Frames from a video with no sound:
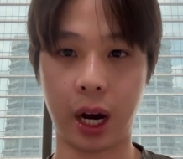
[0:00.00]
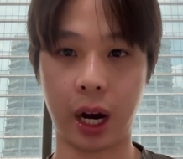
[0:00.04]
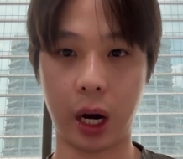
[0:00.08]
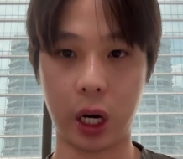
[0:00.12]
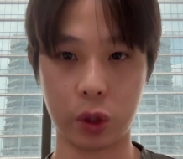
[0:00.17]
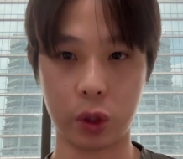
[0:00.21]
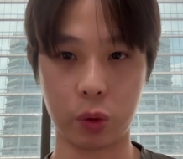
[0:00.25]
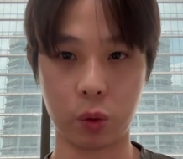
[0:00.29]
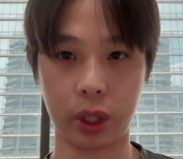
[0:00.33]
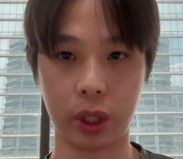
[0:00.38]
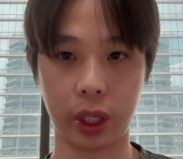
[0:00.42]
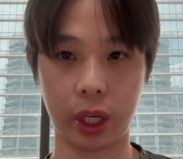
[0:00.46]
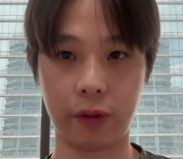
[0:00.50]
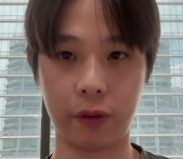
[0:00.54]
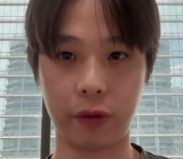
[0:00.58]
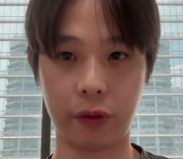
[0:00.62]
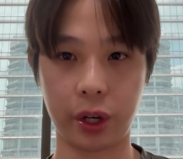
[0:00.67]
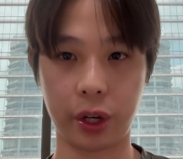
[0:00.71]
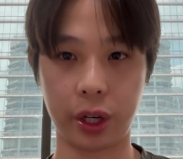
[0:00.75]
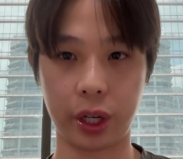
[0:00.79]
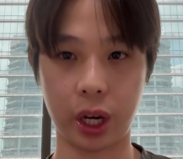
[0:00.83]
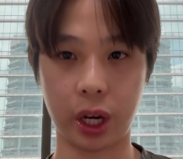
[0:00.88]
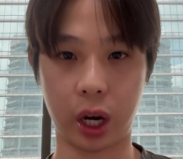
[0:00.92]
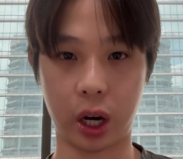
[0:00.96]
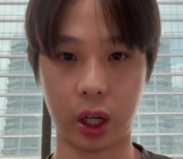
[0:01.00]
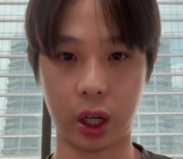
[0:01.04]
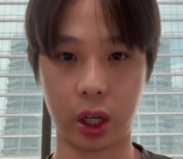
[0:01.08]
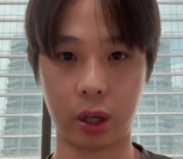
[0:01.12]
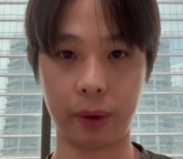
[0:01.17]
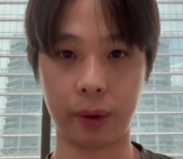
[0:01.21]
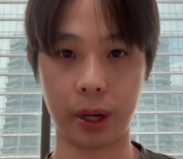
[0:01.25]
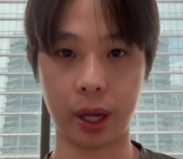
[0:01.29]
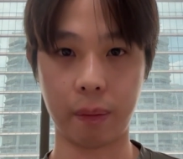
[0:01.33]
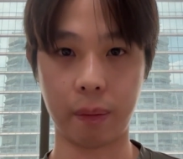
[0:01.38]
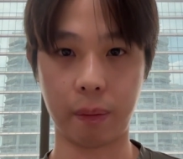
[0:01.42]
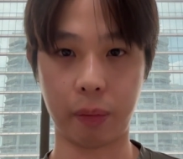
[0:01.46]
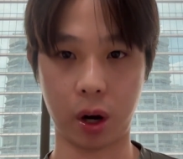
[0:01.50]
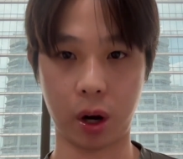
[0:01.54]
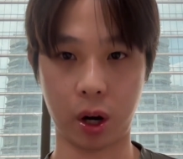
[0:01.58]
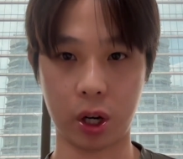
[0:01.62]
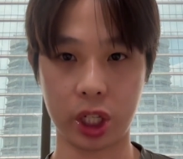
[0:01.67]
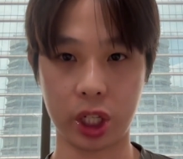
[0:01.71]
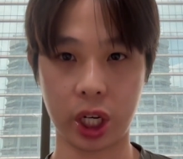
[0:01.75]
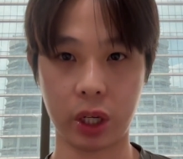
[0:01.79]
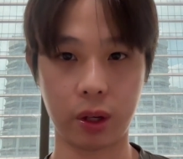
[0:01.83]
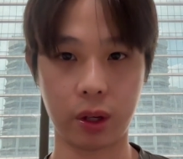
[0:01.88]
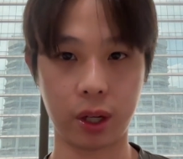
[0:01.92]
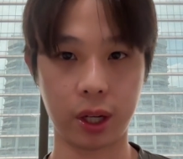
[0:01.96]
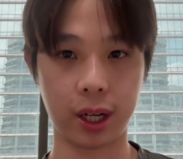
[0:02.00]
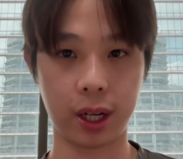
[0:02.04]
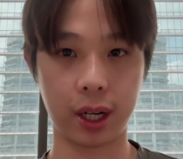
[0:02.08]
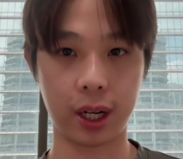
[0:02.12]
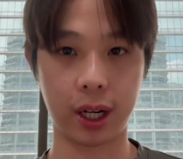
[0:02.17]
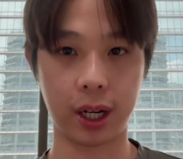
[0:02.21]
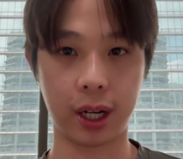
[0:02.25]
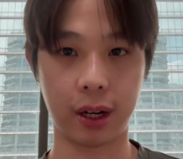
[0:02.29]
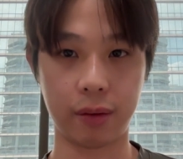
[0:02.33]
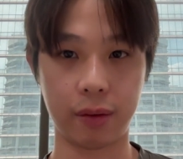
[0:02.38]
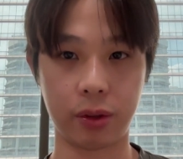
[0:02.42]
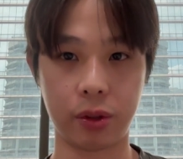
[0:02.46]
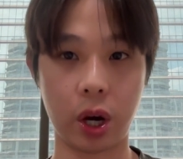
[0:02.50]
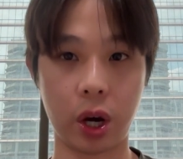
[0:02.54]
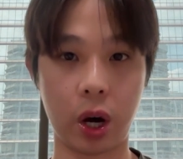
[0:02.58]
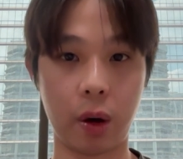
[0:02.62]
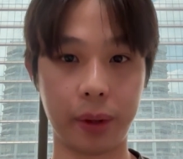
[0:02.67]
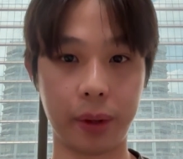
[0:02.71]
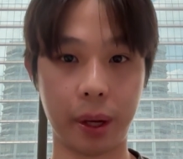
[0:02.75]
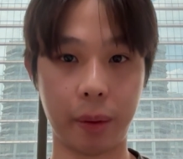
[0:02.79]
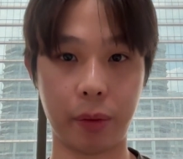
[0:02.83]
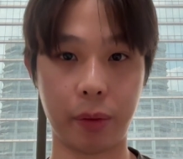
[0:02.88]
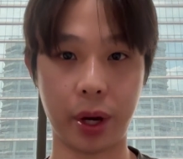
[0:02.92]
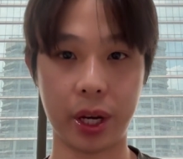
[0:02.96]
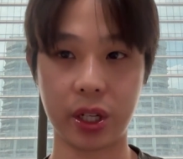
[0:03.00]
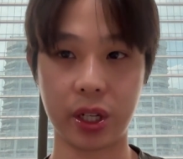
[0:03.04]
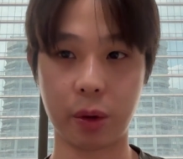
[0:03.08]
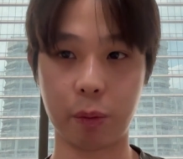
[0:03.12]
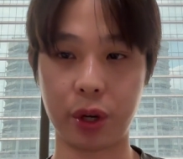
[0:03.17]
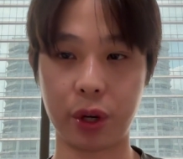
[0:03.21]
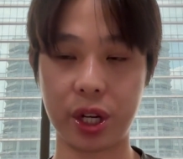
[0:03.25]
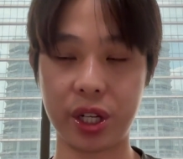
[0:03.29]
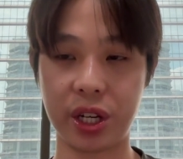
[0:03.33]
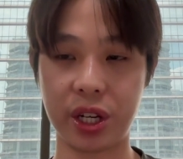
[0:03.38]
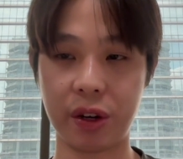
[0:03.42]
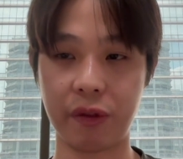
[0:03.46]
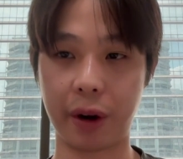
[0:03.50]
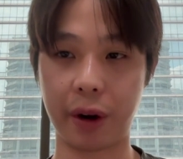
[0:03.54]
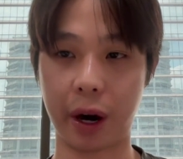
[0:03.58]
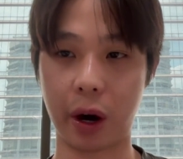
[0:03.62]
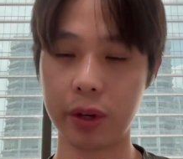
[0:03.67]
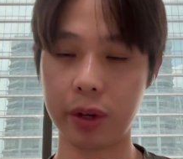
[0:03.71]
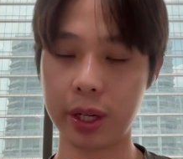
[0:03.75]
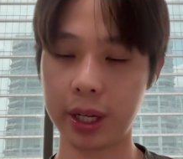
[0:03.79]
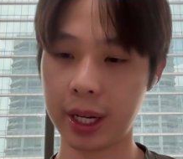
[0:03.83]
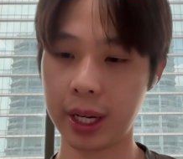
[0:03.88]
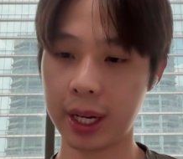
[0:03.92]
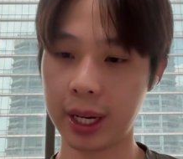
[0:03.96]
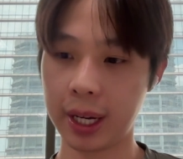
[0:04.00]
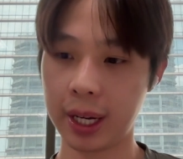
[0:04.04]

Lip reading: I was working for the RWA project to help them raise a pre-seed round.